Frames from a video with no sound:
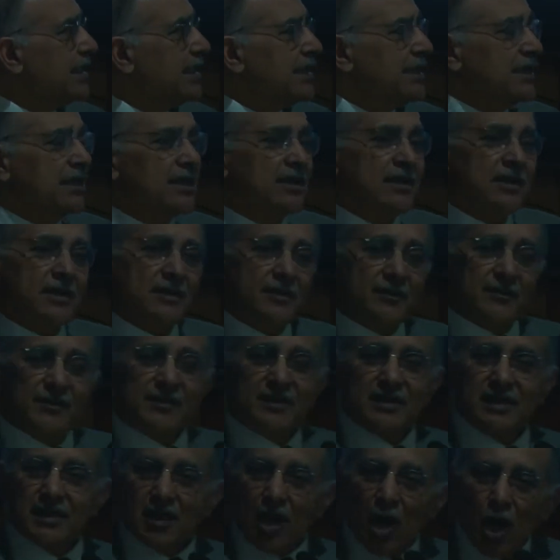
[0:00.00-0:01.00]

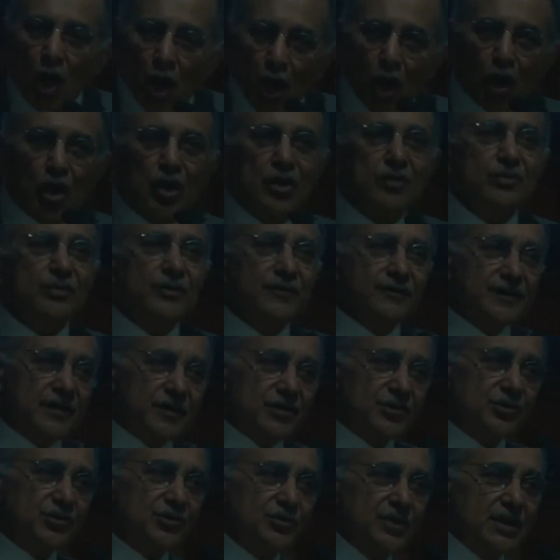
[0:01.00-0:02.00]
the harm of the
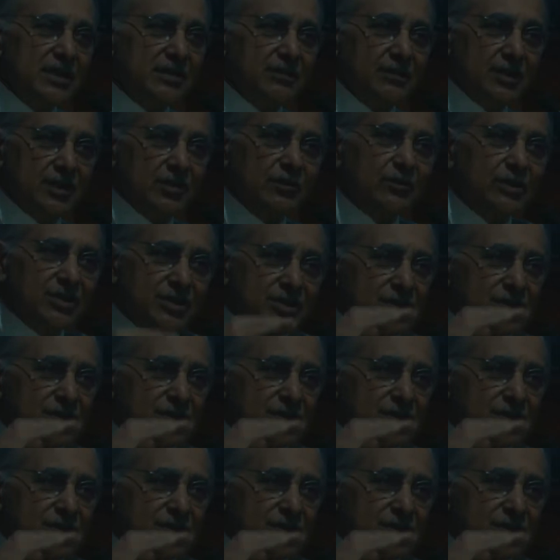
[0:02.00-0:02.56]
treatment, which